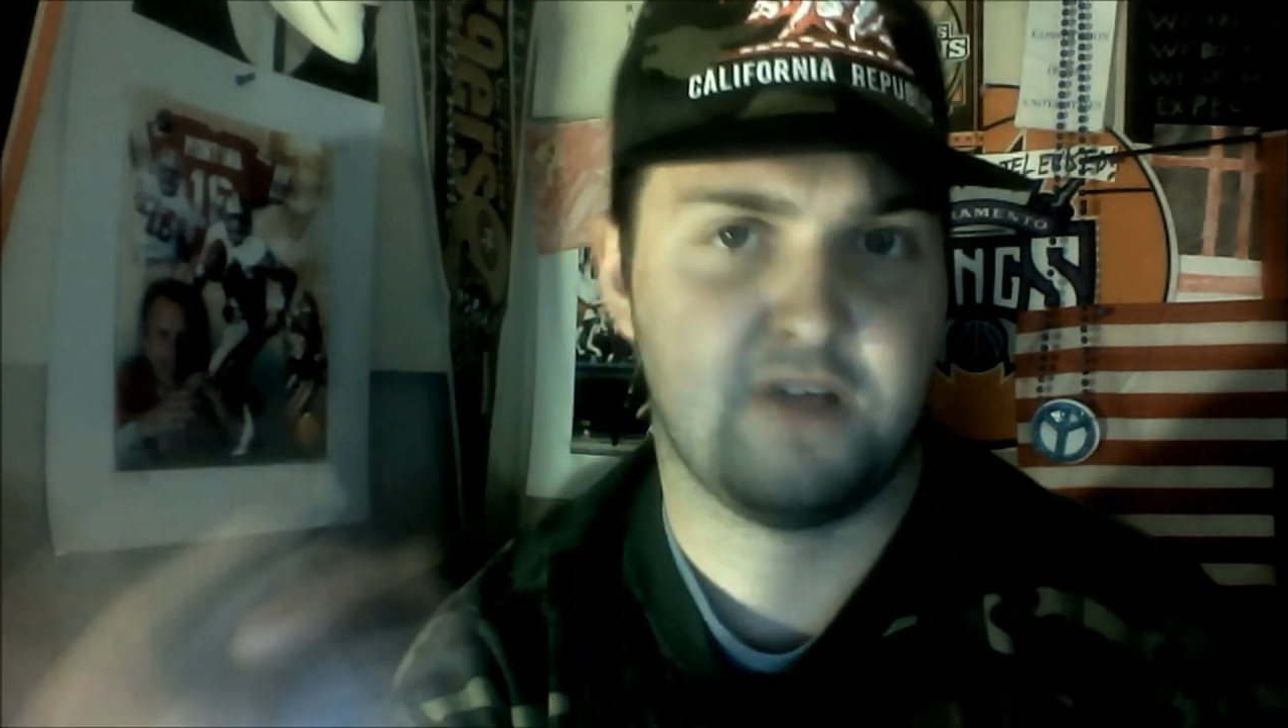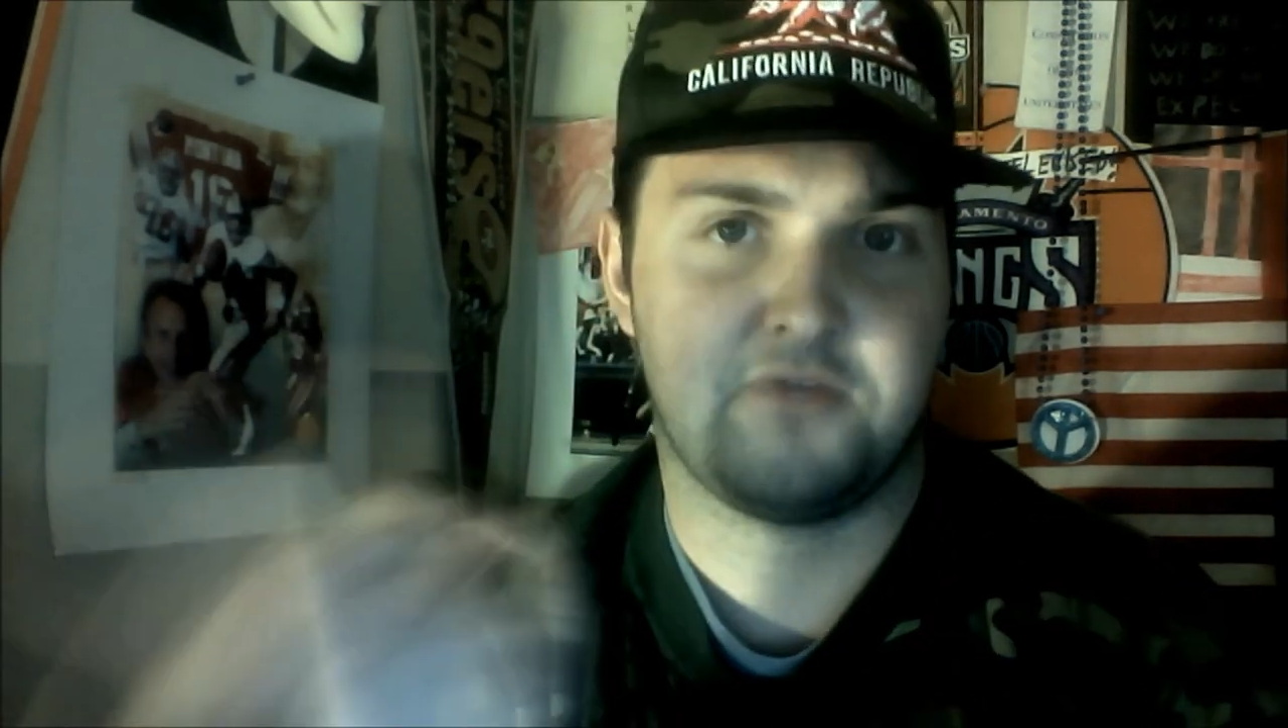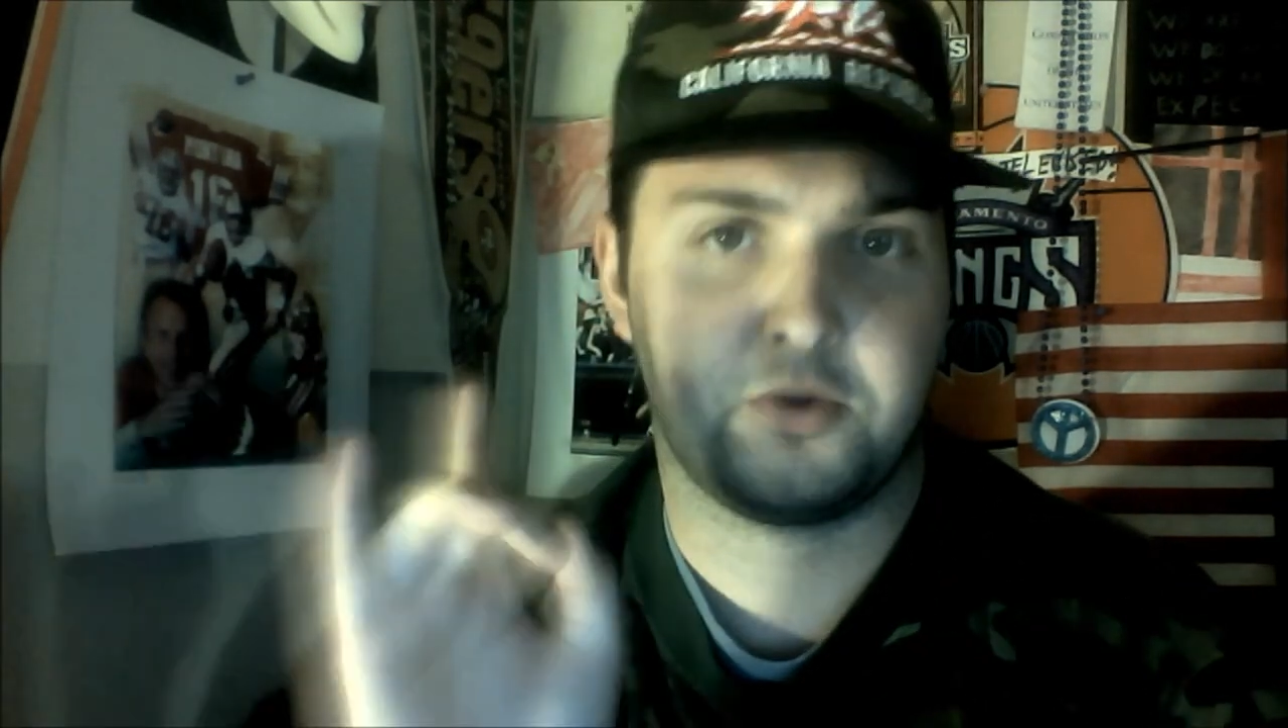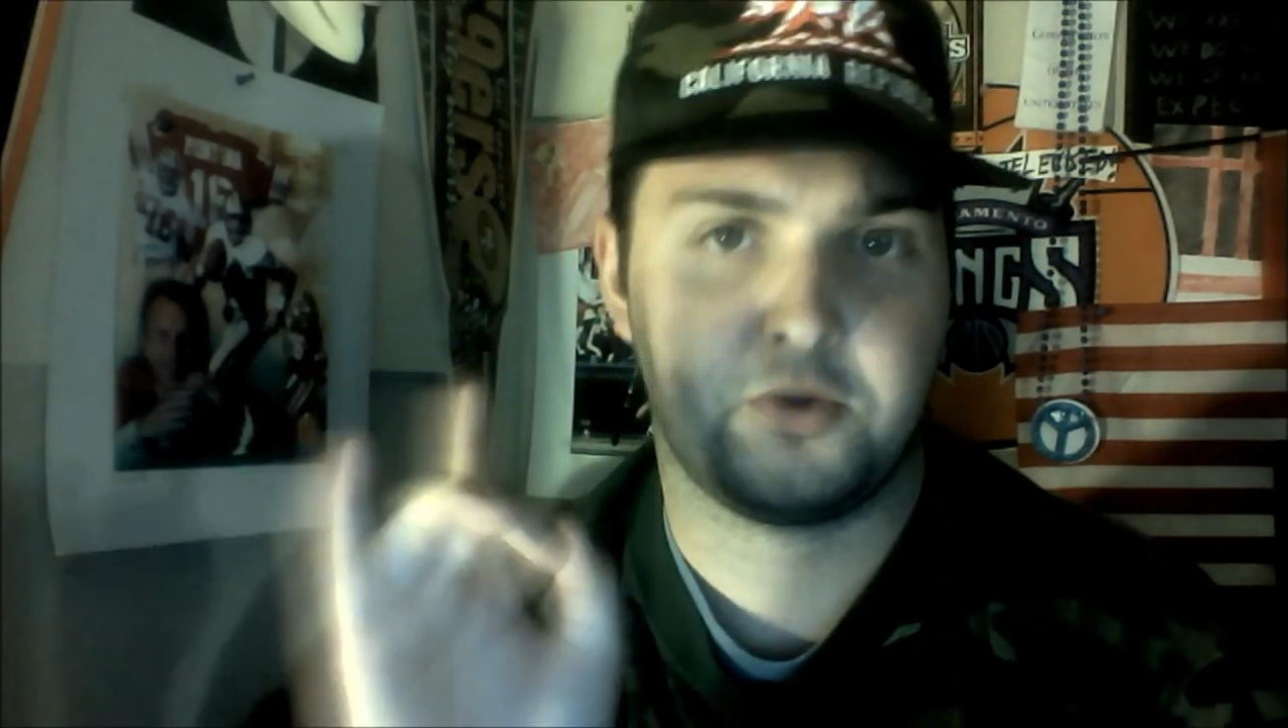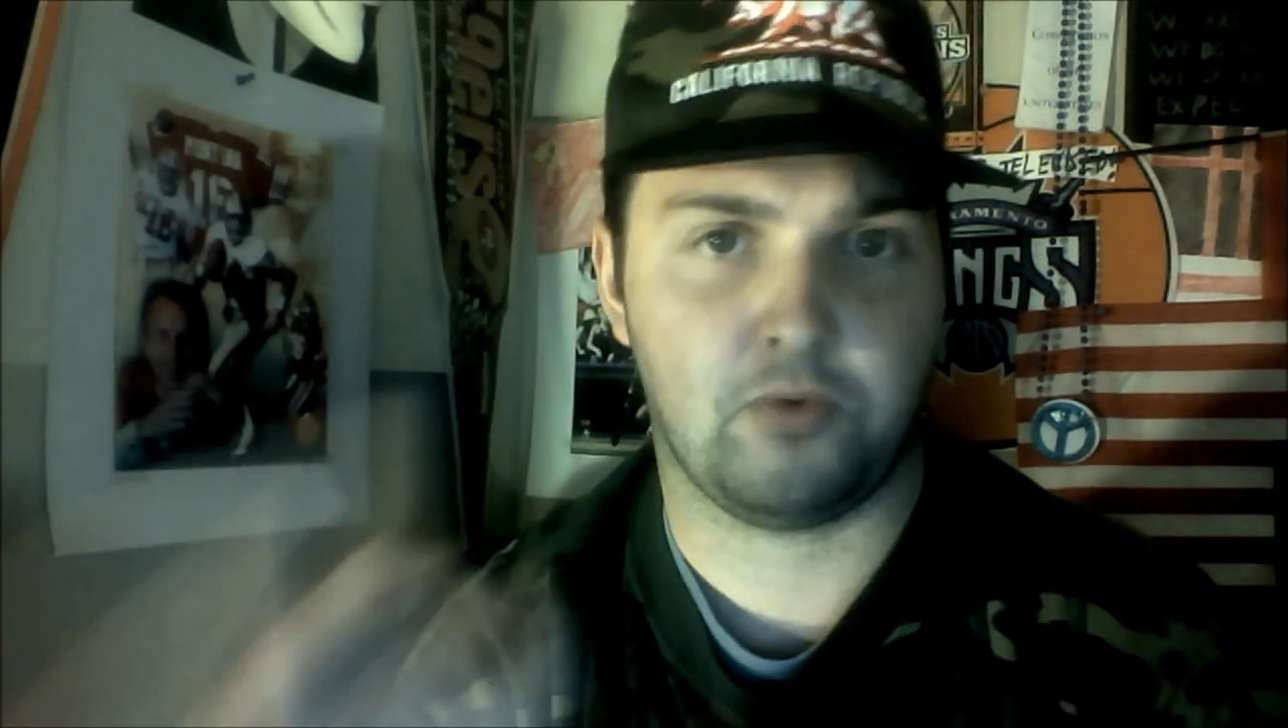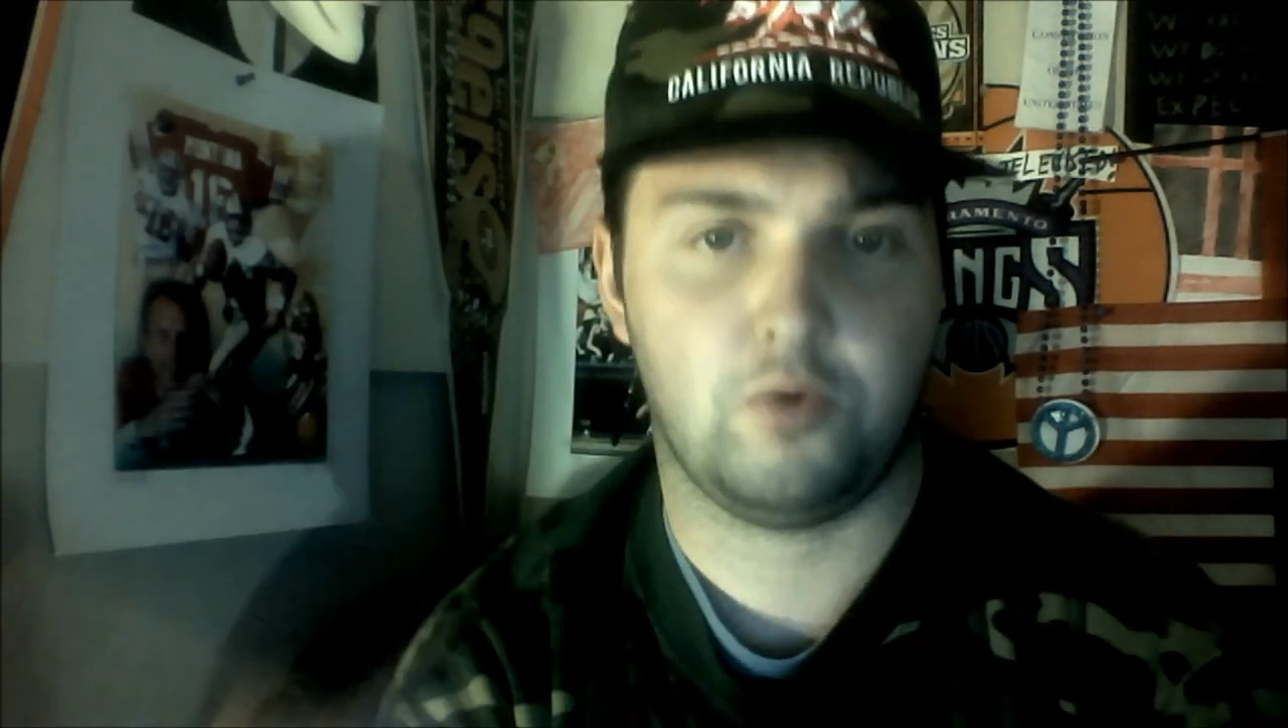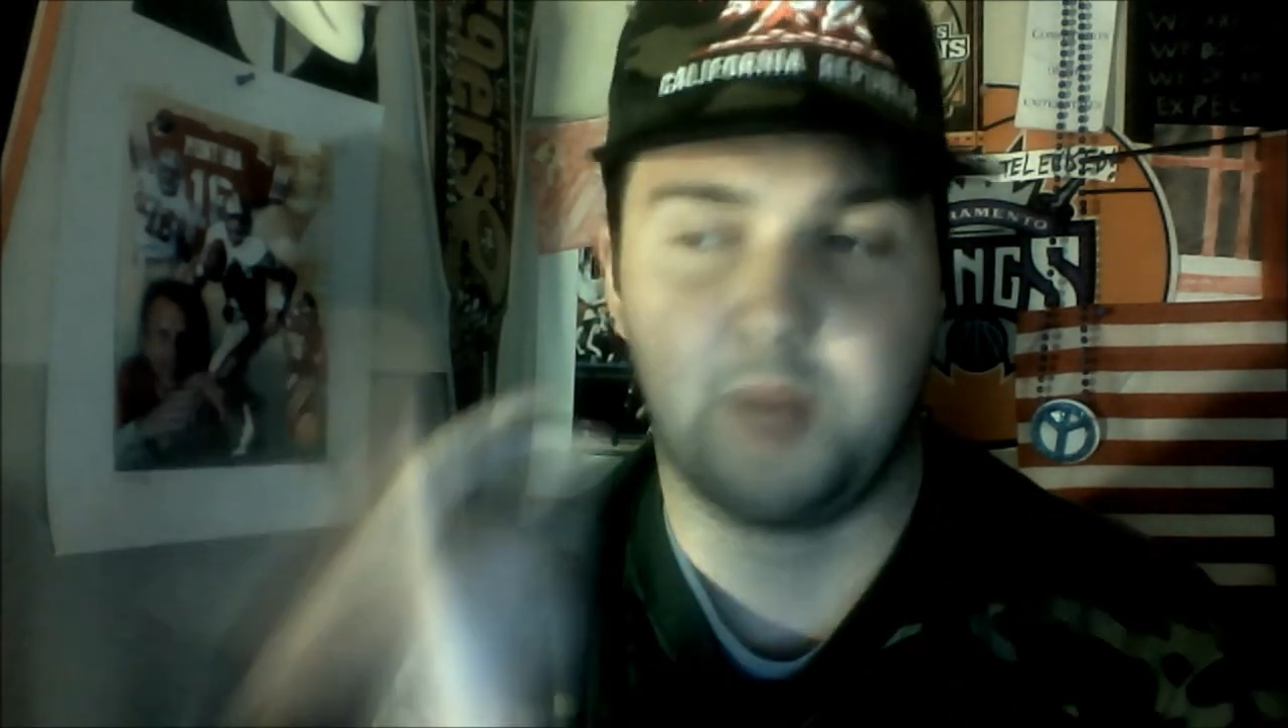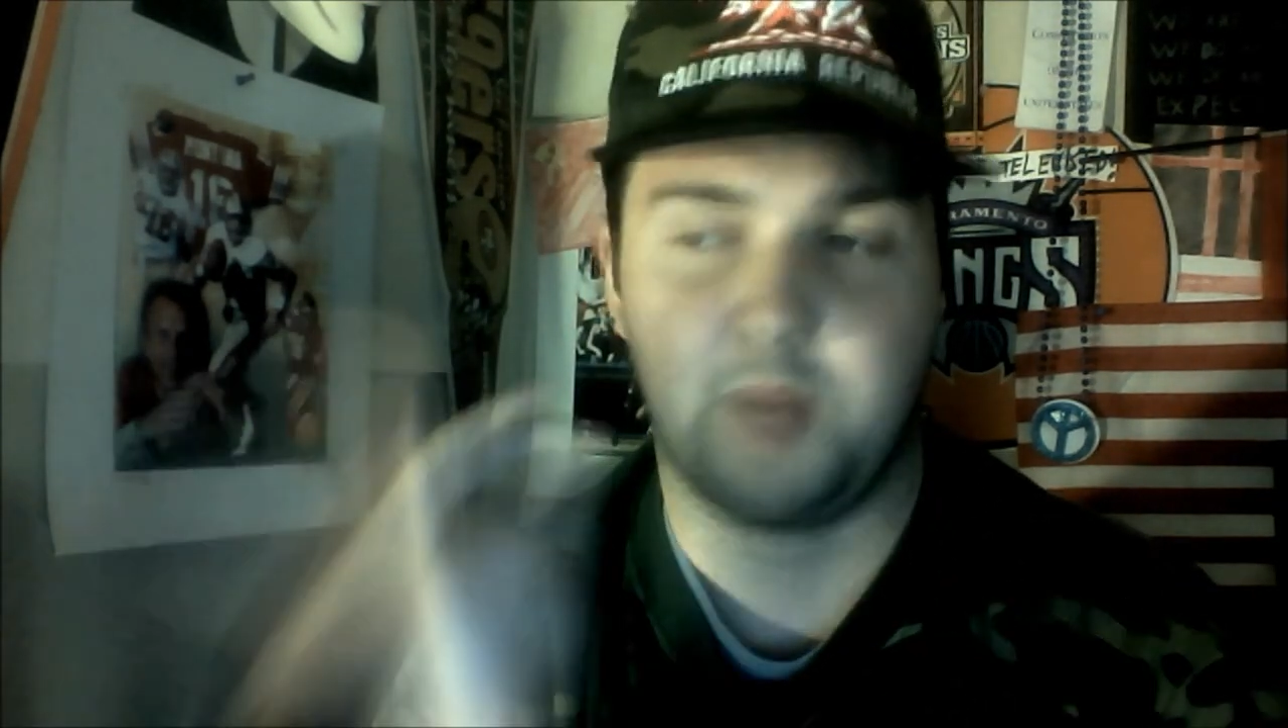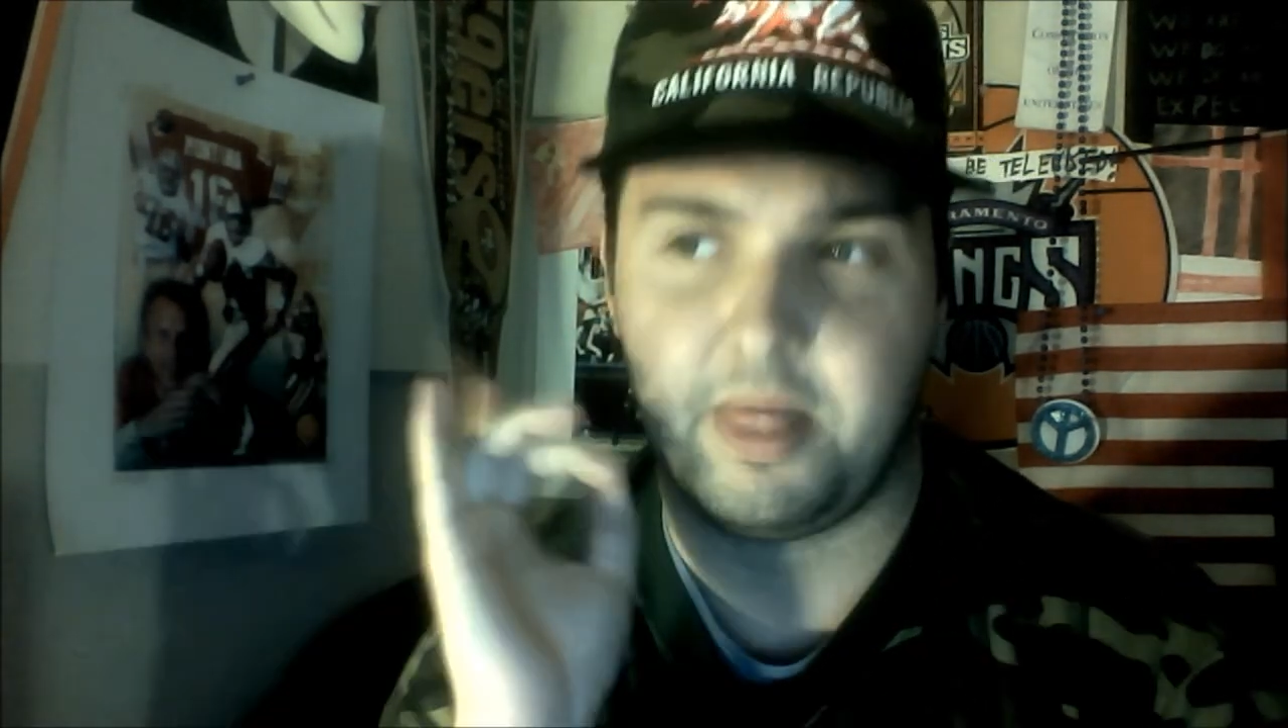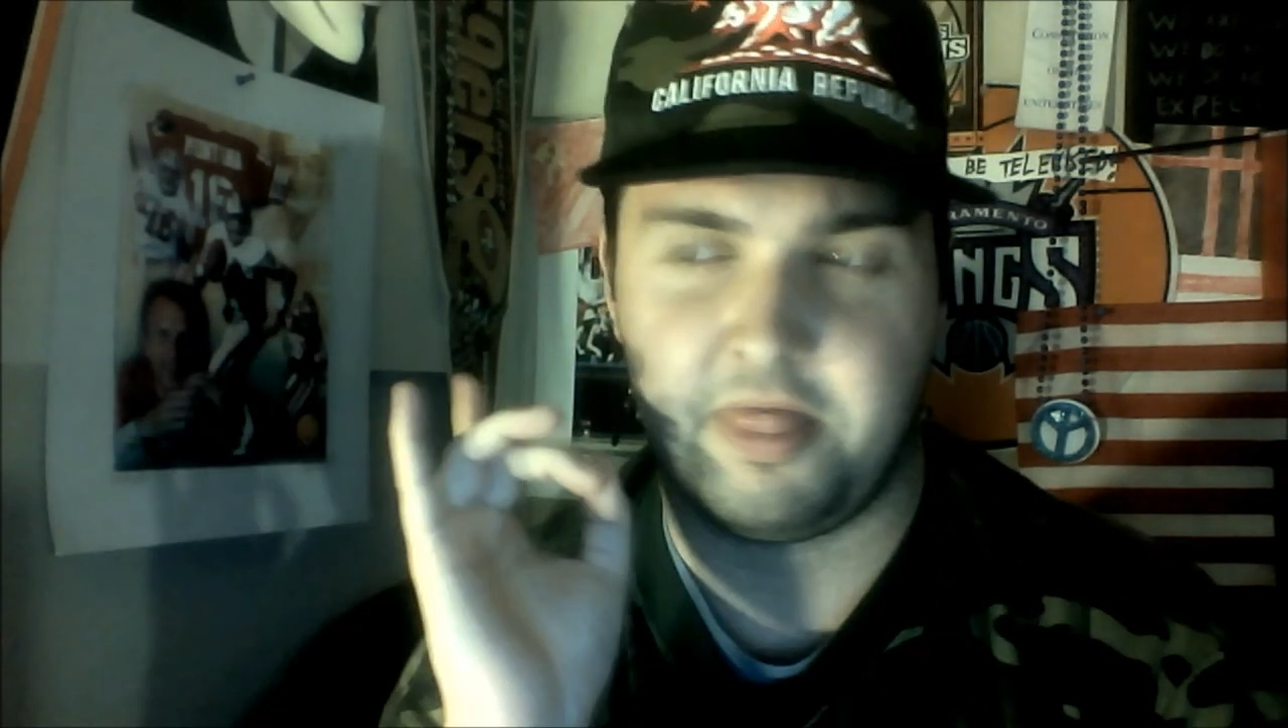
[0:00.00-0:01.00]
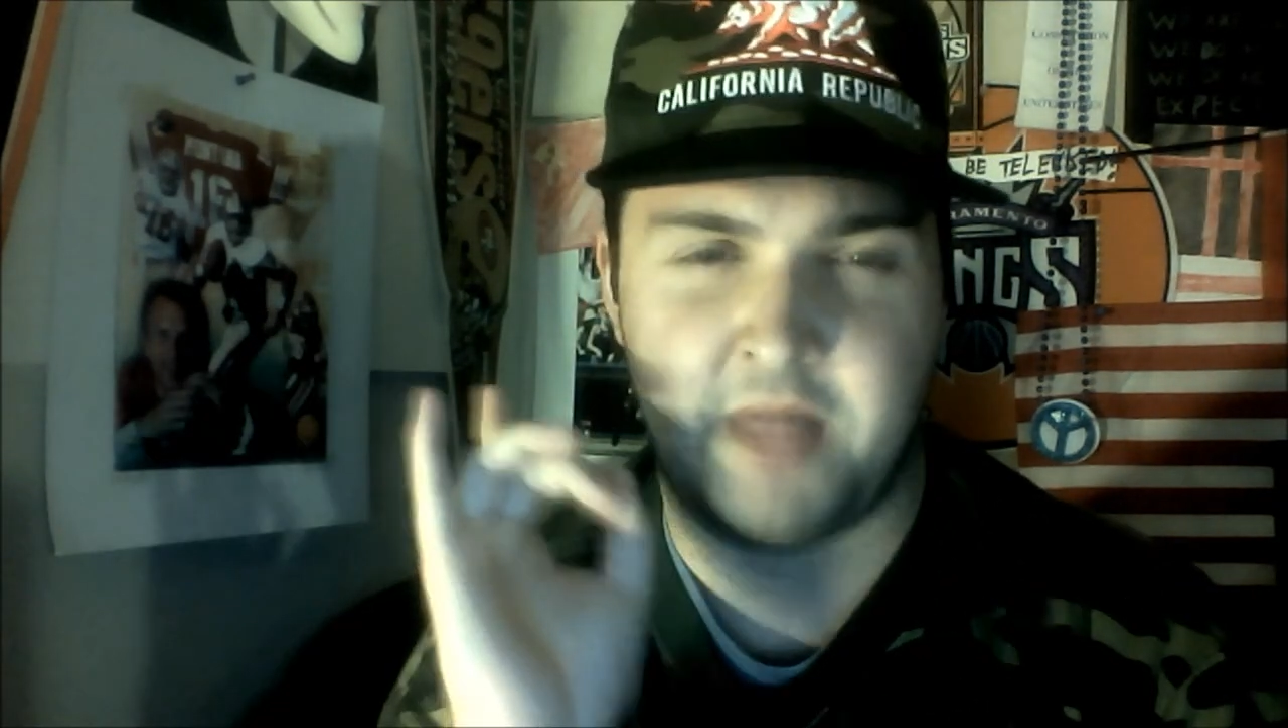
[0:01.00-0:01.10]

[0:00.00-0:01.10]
left the group.